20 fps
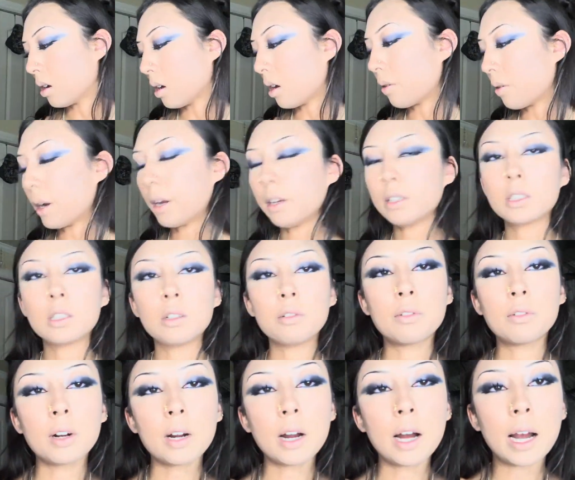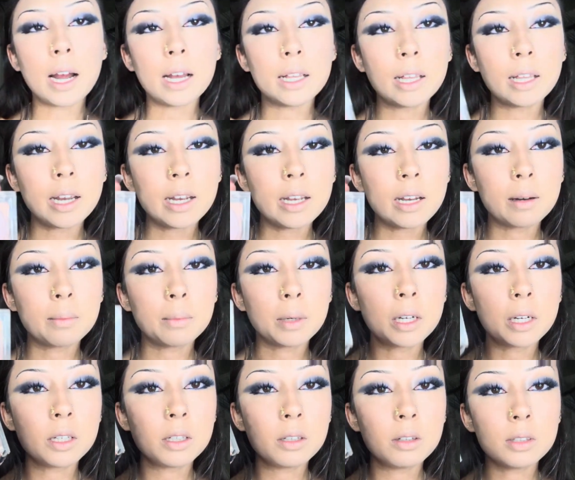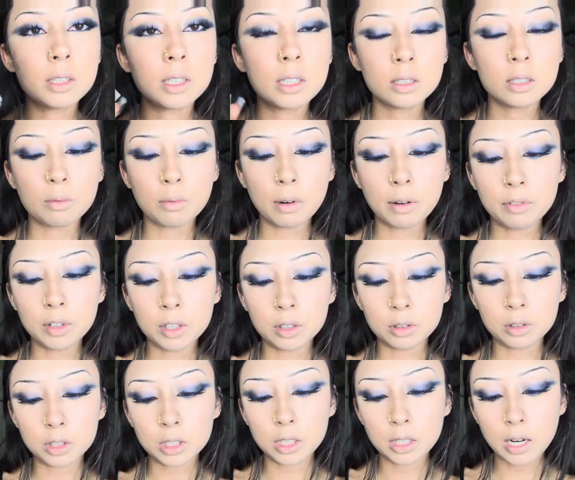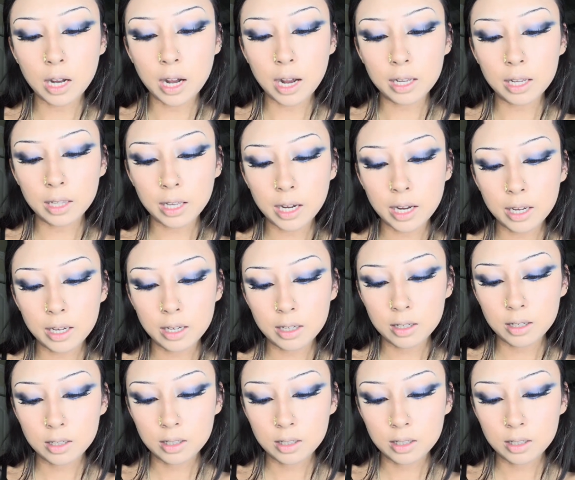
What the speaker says: Alright, so for highlight, I'm gonna use this Revolution highlight,